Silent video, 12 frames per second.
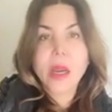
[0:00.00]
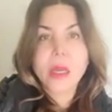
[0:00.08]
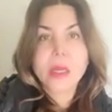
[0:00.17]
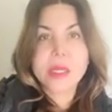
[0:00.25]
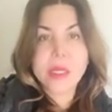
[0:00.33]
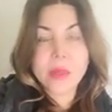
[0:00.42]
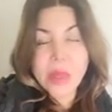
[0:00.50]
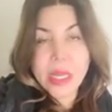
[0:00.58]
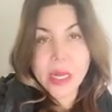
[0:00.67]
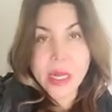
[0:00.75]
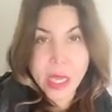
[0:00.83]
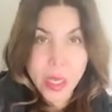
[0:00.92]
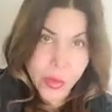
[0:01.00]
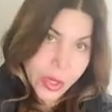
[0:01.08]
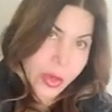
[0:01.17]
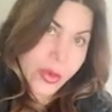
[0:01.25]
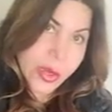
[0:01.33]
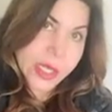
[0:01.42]
submitted a
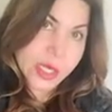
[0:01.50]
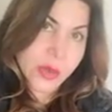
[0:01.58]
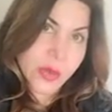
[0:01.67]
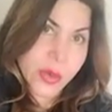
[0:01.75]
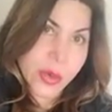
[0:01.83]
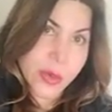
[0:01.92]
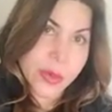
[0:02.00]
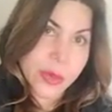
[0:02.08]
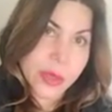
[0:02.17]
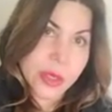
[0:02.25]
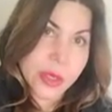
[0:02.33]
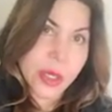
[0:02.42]
request form. So